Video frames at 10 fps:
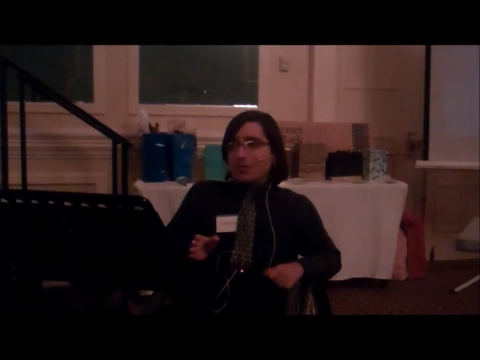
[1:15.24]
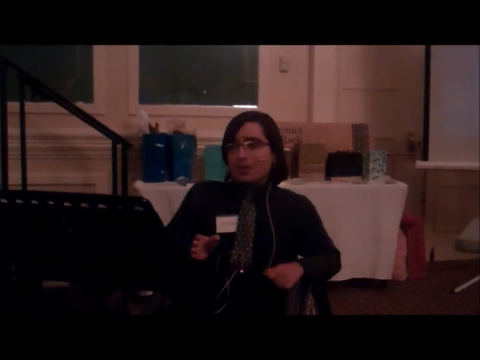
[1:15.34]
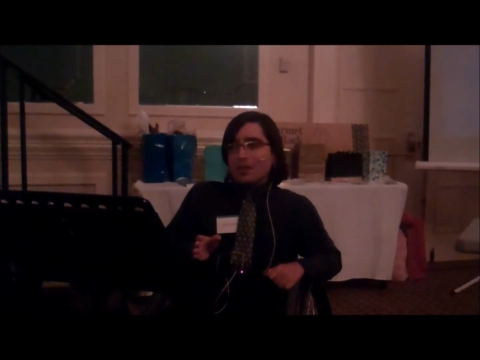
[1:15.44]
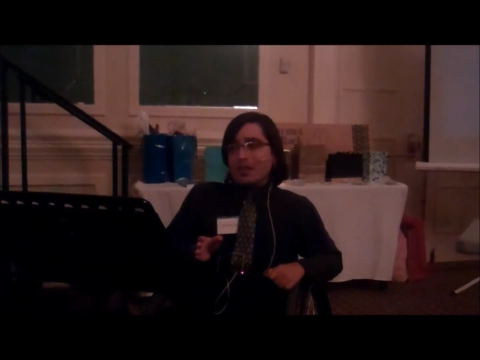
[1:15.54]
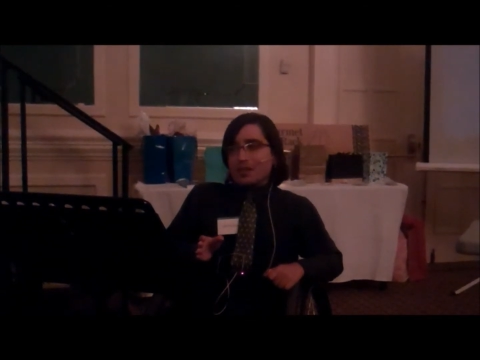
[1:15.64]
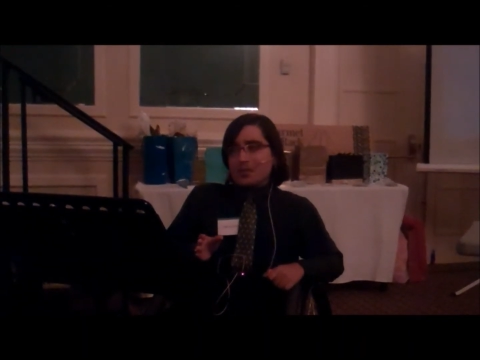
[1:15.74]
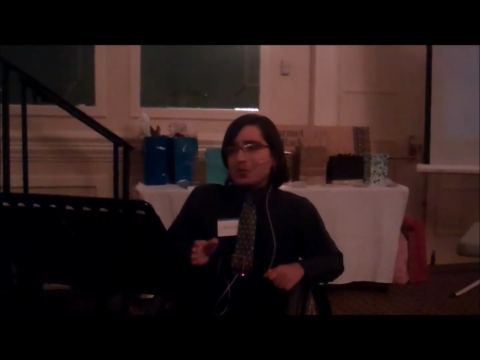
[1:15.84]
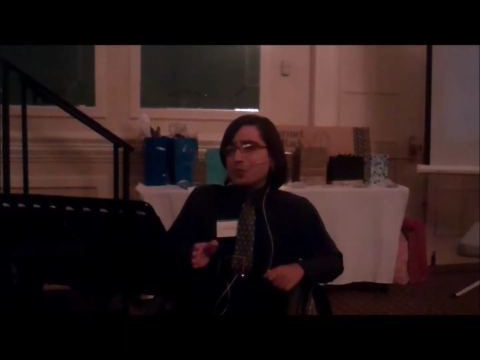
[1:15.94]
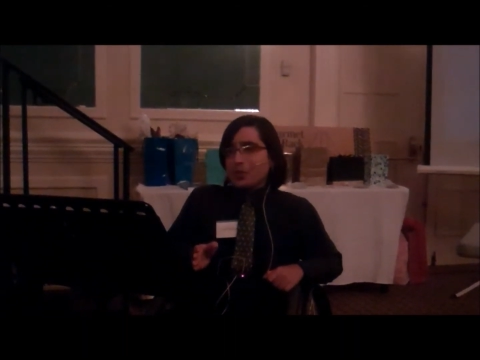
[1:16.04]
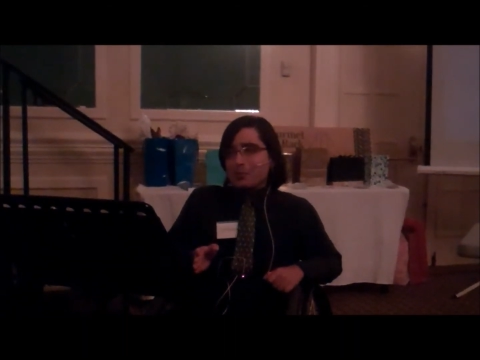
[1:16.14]
or
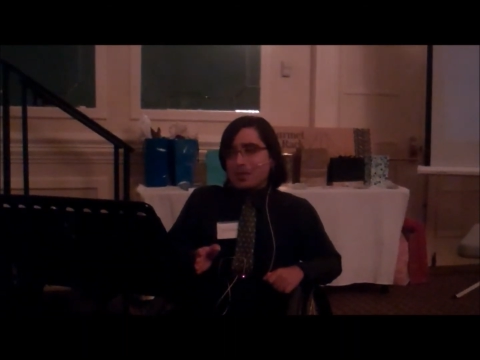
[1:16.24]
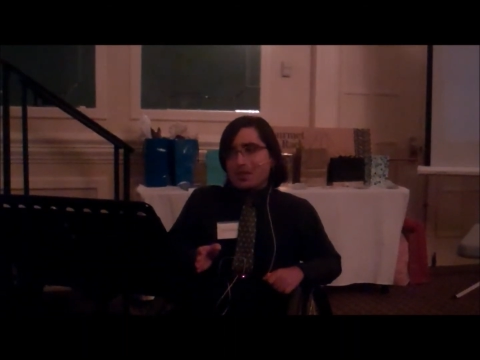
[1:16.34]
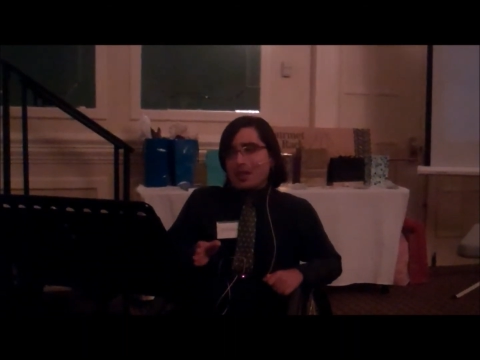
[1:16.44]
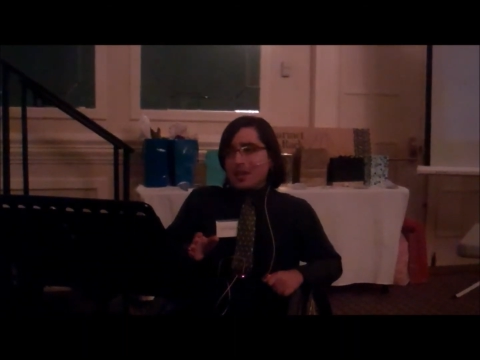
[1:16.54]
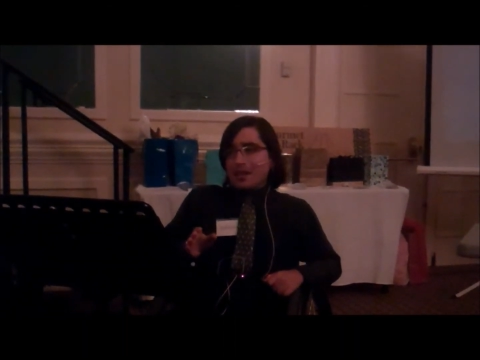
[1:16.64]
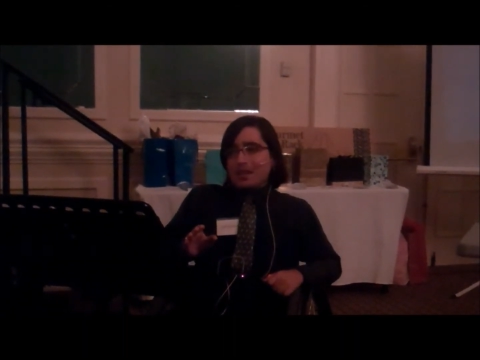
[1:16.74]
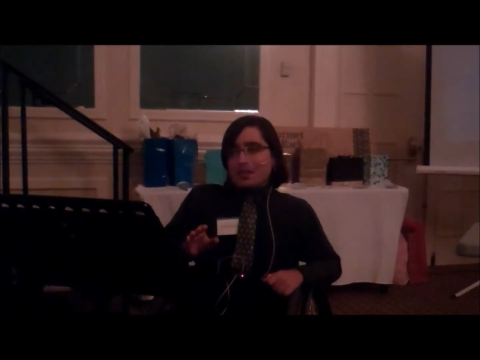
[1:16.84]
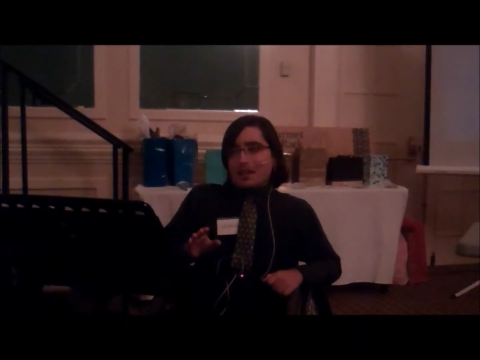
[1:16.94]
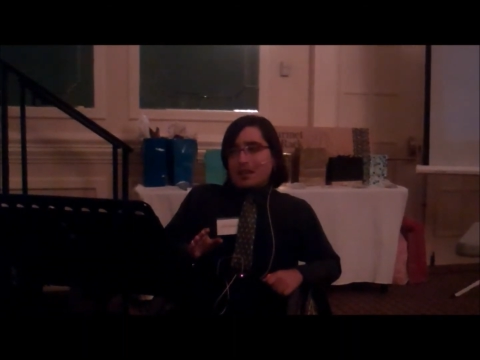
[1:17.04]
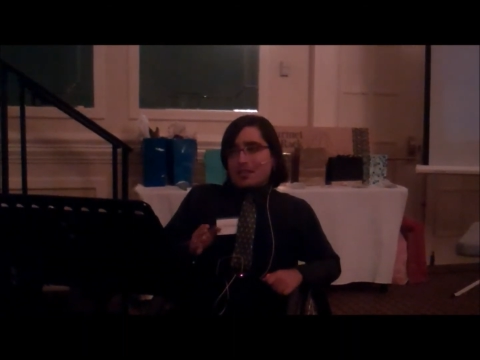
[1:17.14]
social groups
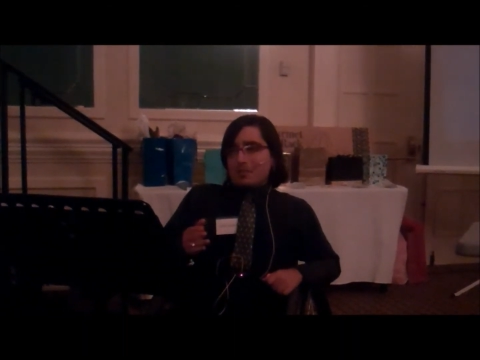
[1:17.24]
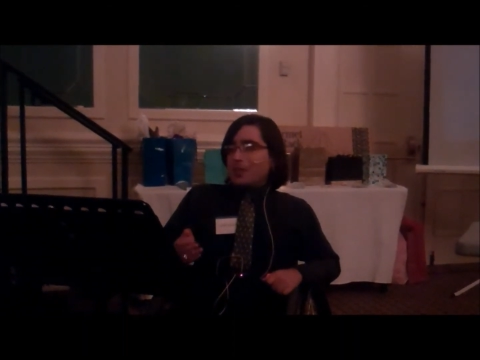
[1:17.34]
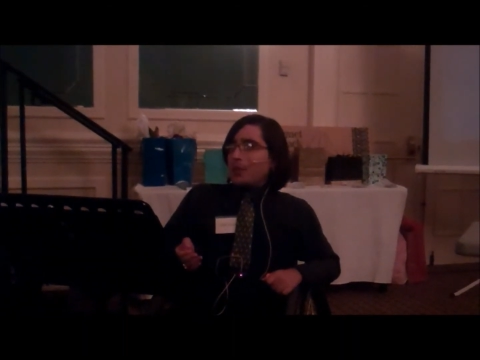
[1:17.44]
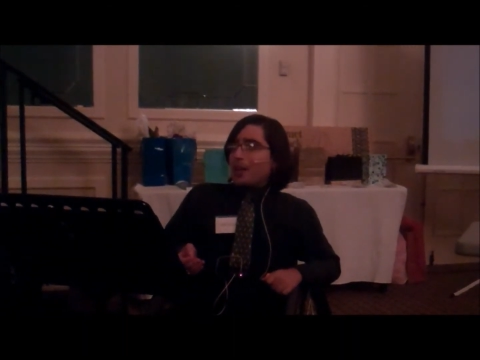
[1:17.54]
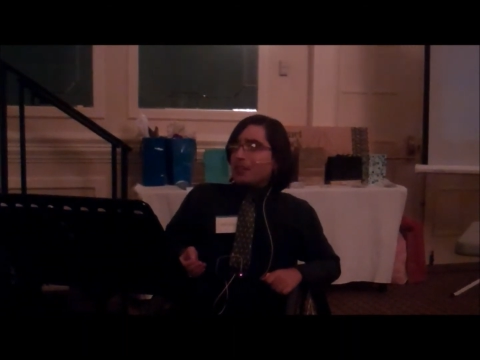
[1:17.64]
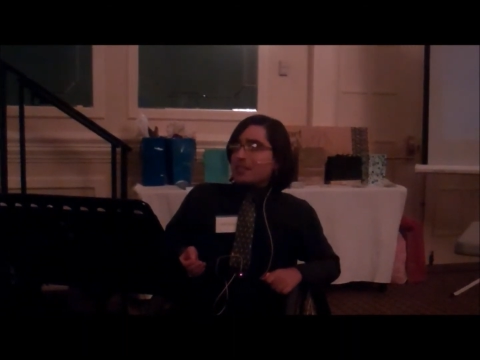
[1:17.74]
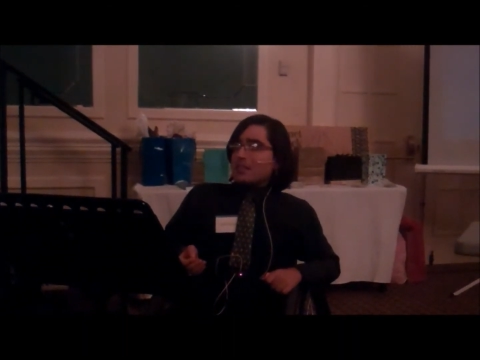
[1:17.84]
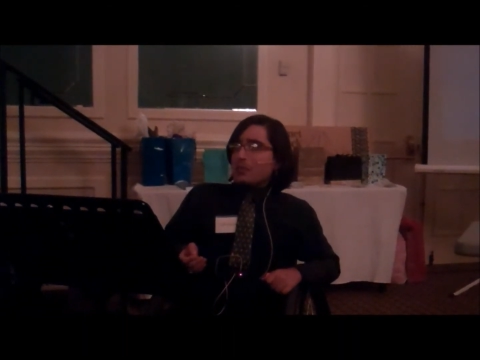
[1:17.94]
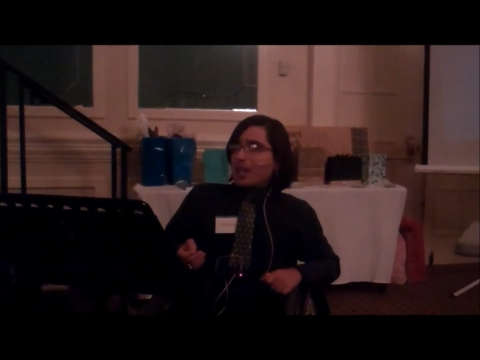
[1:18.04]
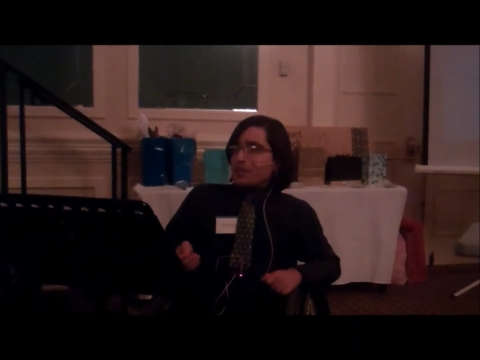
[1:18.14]
to be around
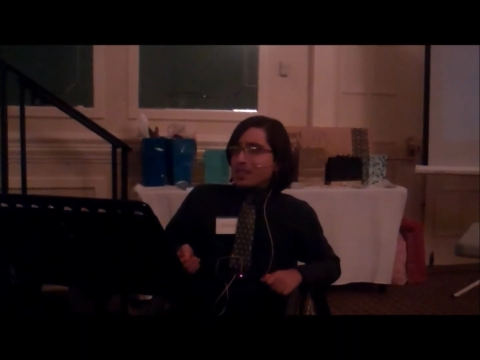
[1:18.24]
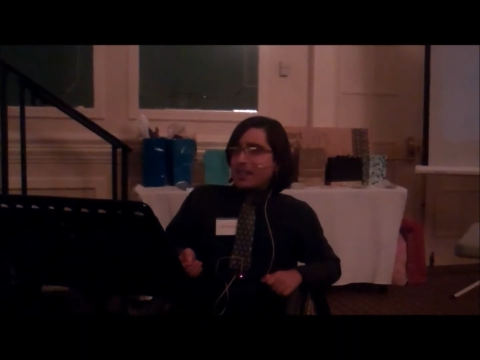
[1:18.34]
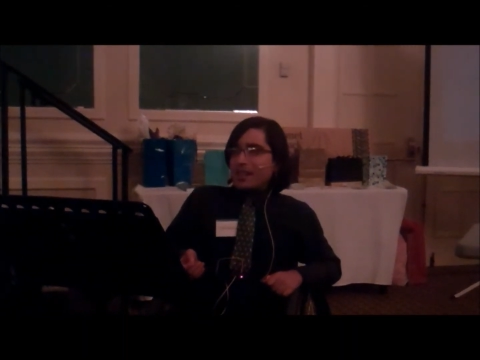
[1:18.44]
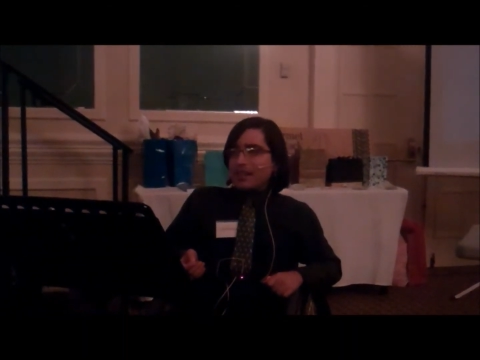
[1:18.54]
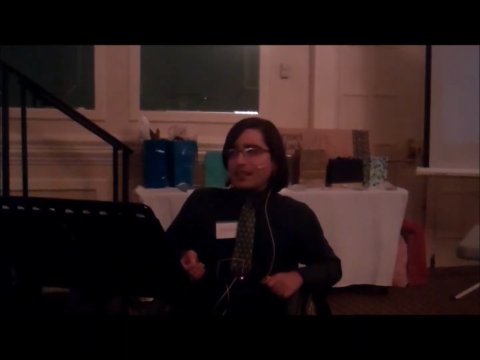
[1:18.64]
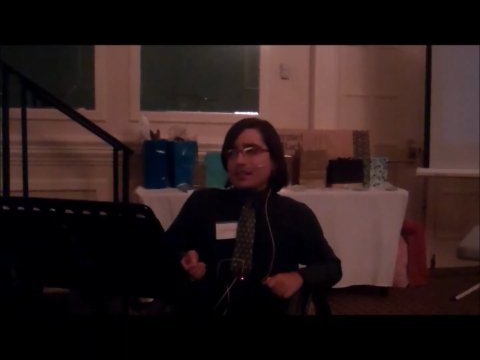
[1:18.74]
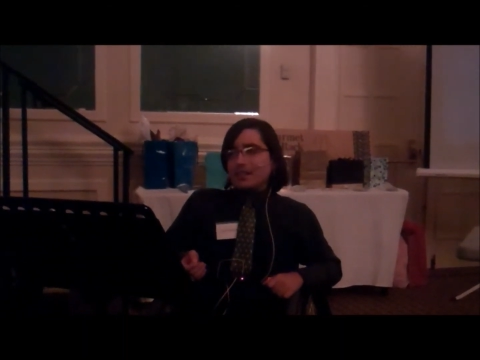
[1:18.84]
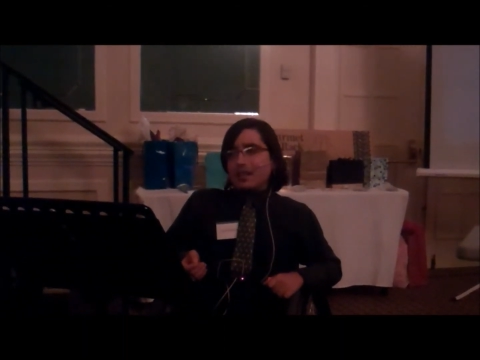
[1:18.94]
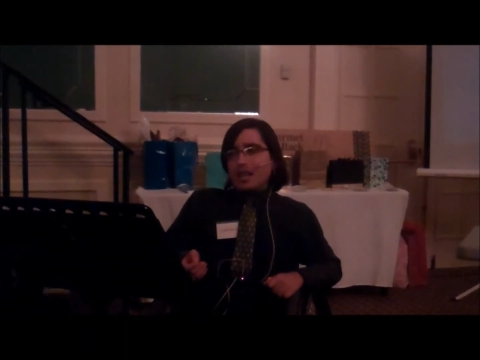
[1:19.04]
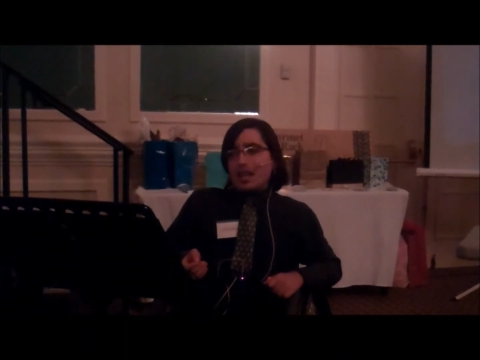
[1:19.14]
when I was a kid.